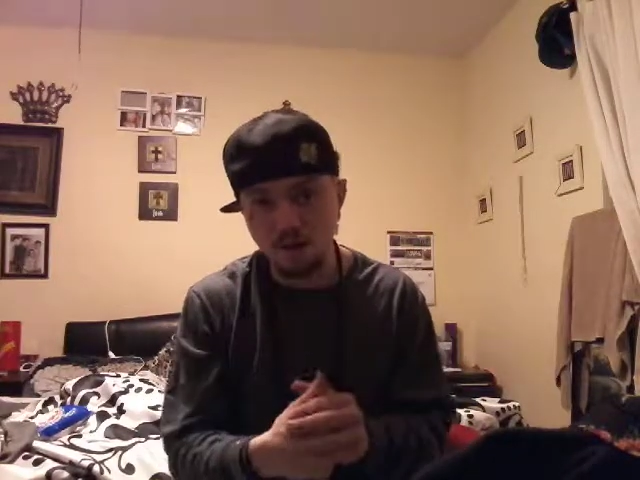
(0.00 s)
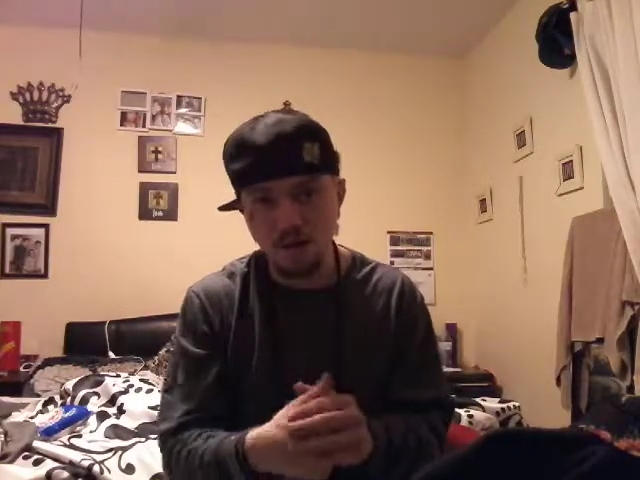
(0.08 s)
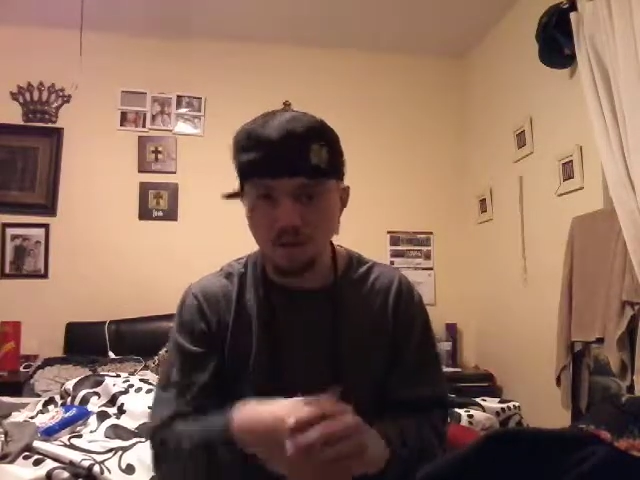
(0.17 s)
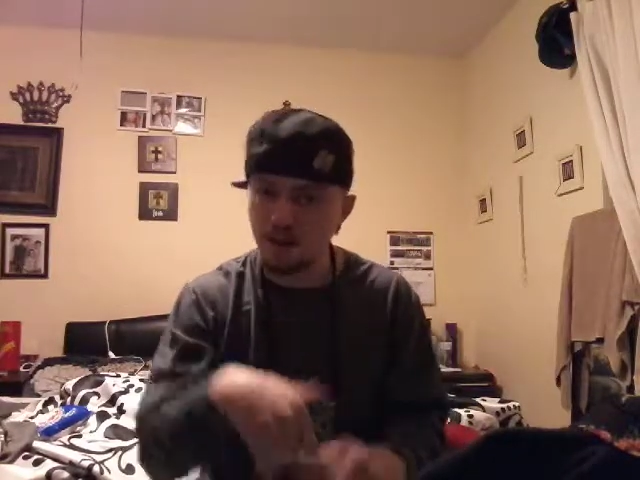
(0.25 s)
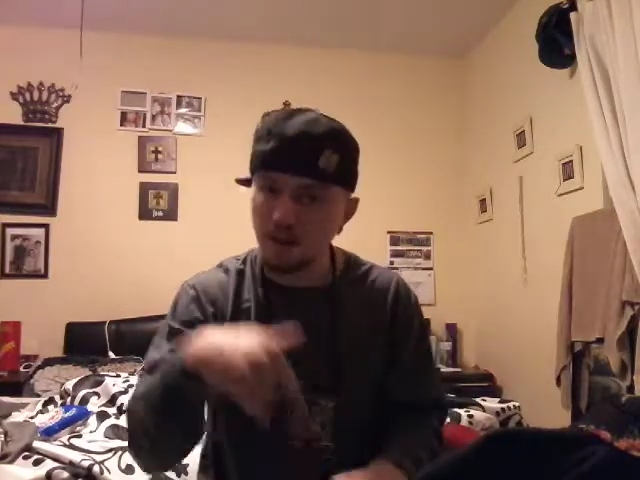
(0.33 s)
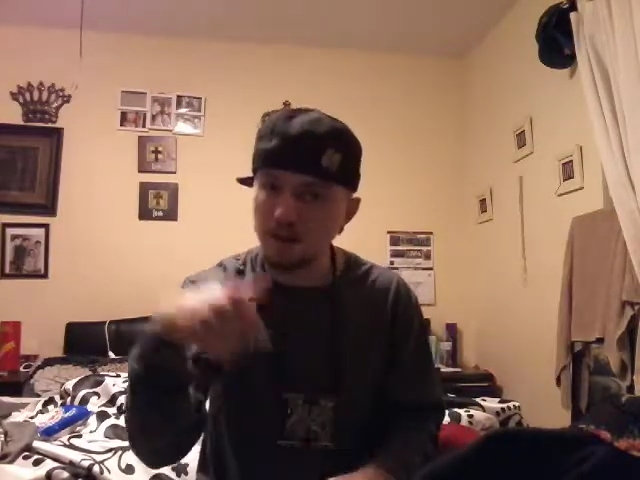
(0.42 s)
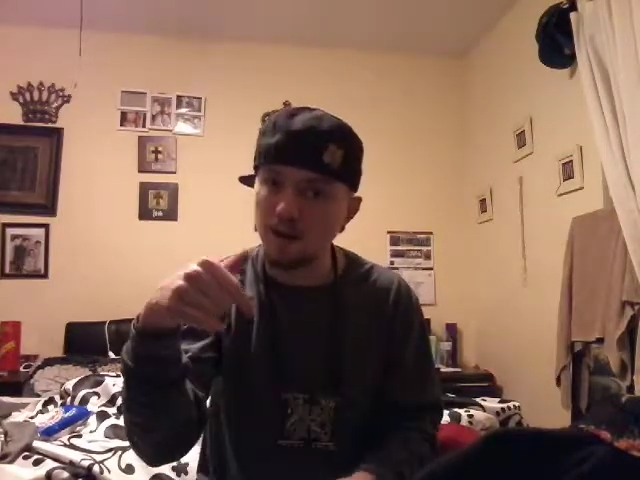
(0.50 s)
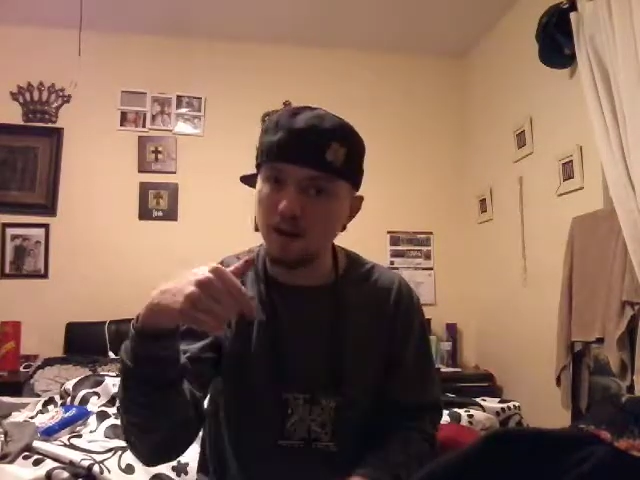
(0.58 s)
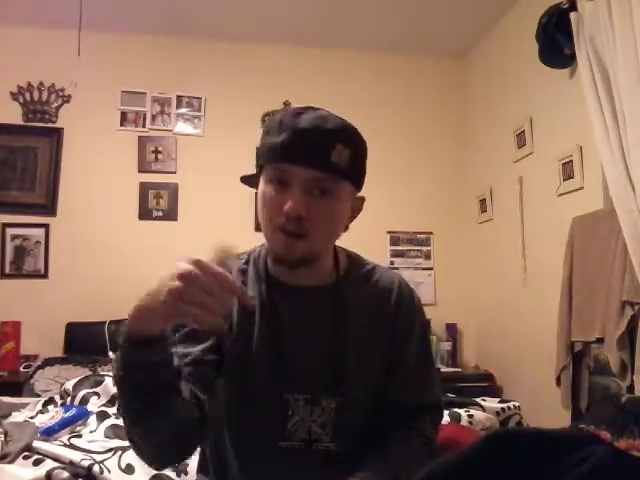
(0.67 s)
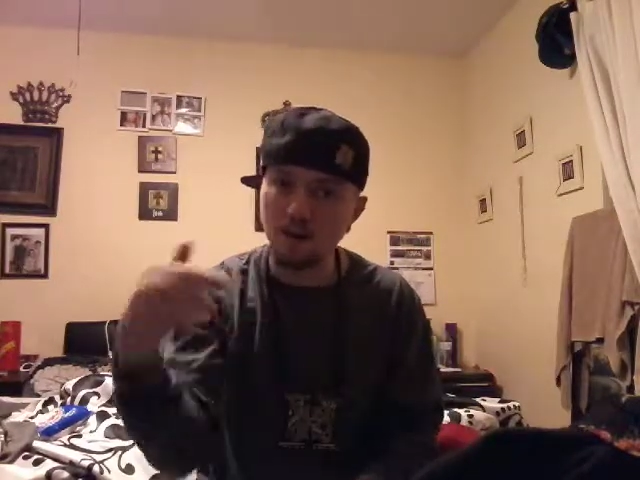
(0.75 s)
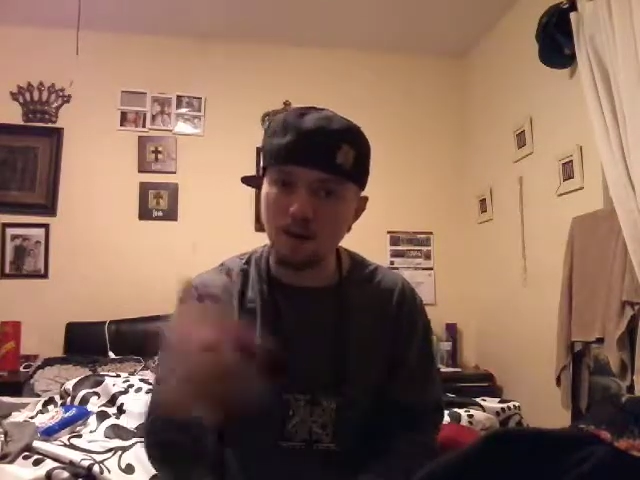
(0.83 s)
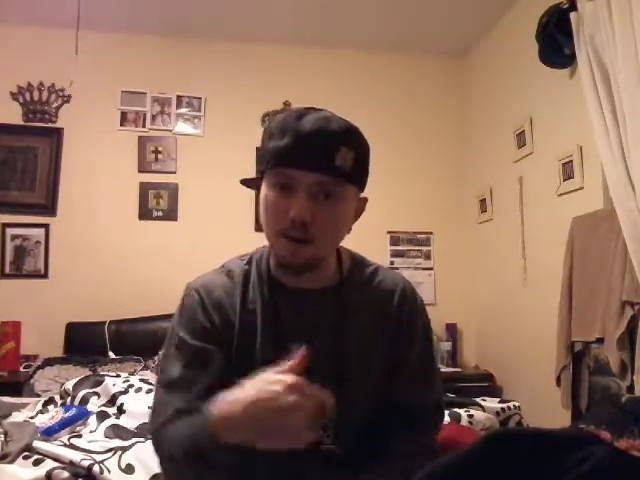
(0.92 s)
Let me know
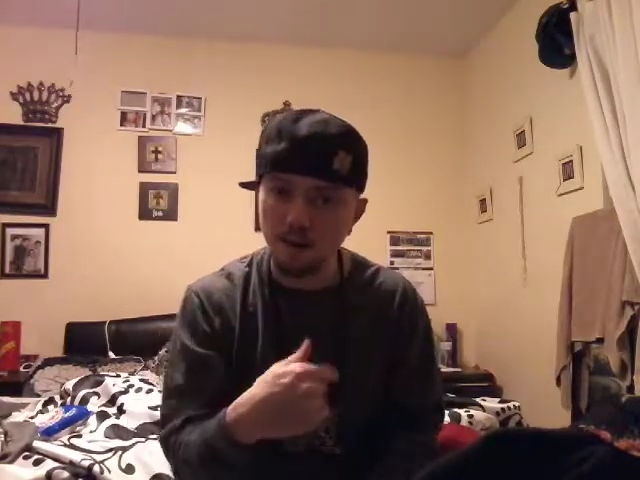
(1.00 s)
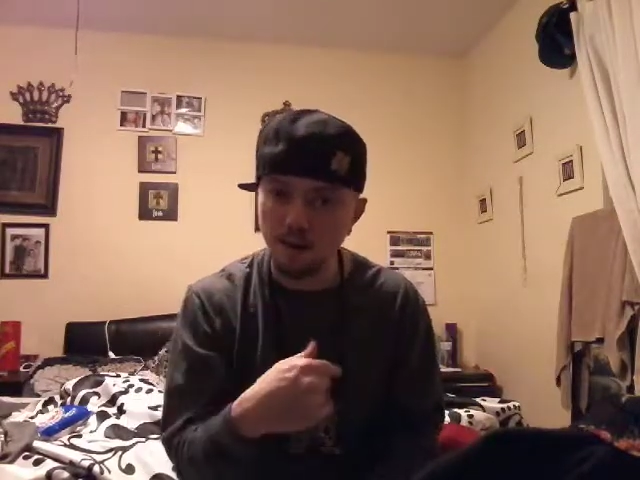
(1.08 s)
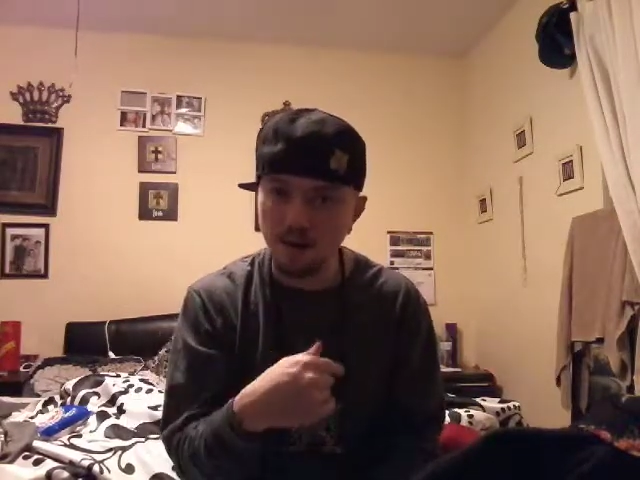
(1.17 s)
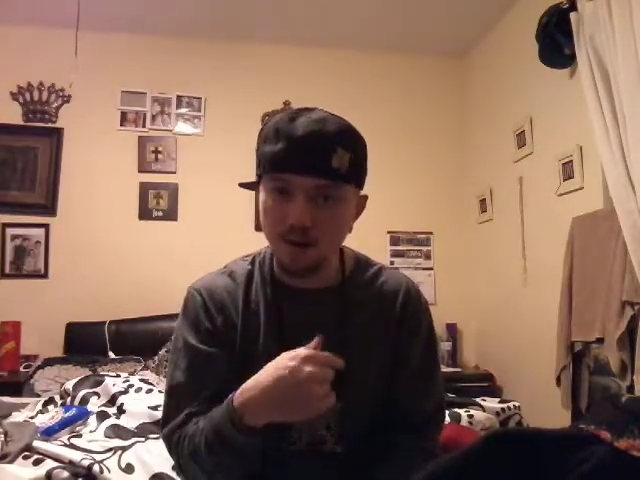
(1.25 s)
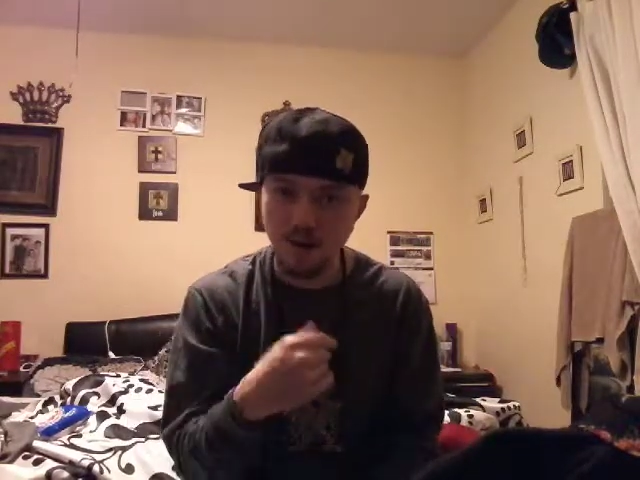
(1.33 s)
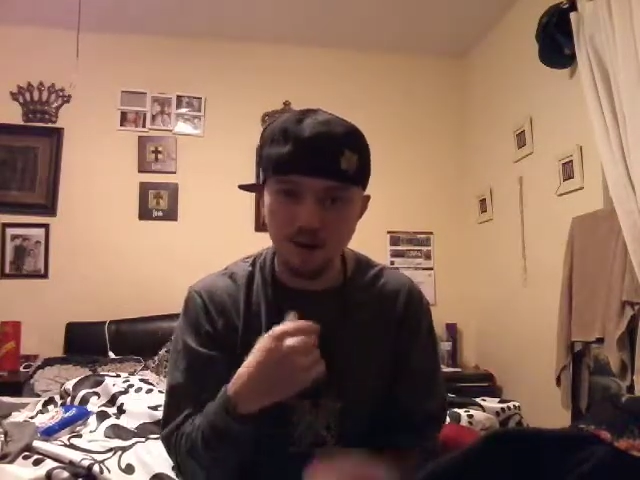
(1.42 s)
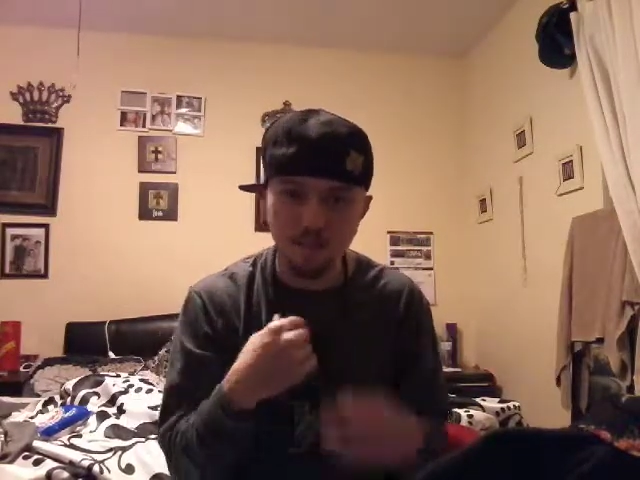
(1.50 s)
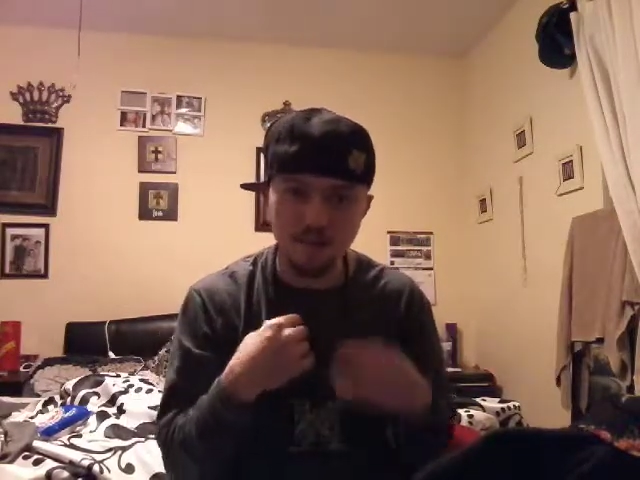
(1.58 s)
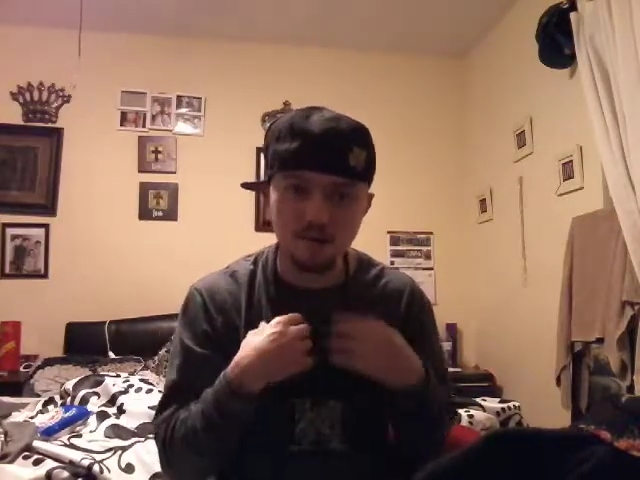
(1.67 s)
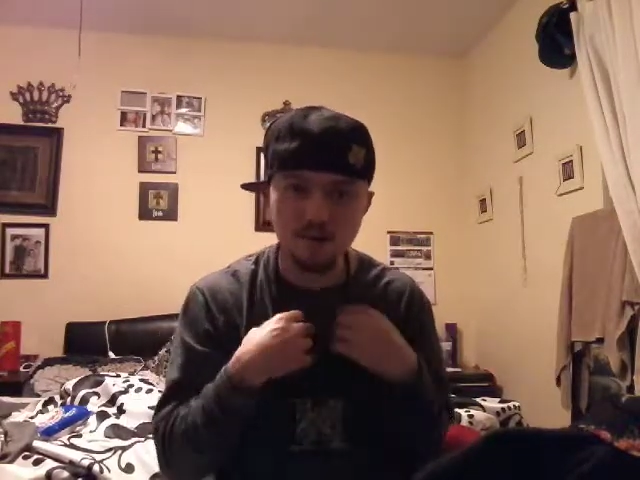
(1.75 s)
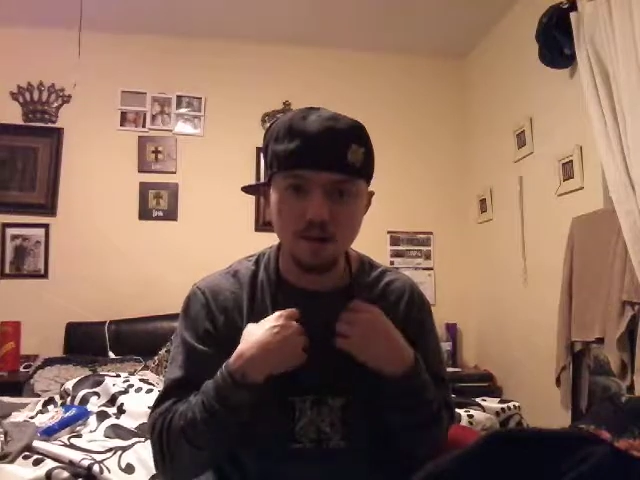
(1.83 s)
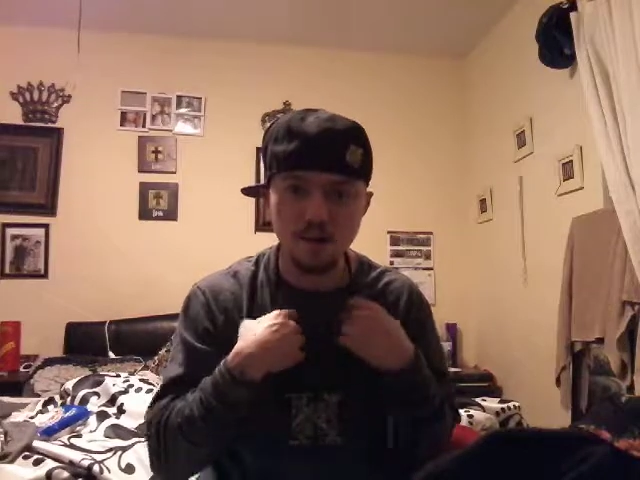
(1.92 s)
down below in the
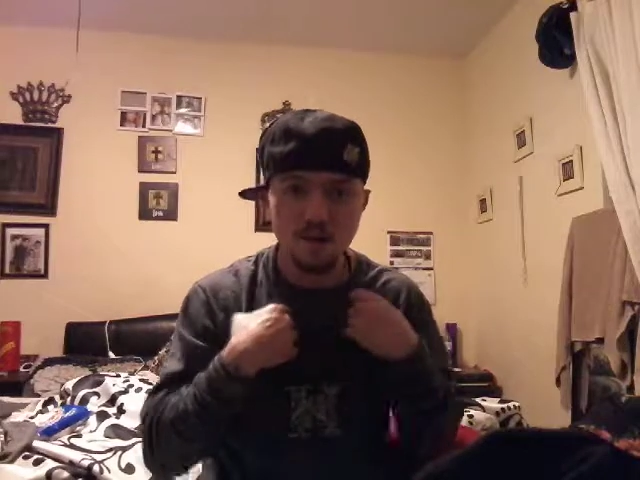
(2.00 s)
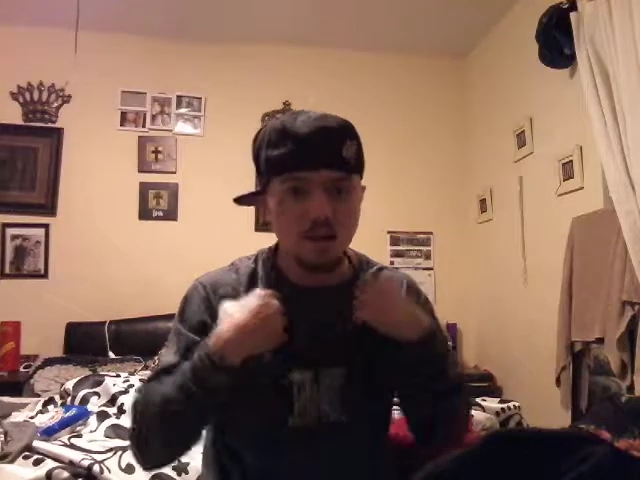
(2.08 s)
comments.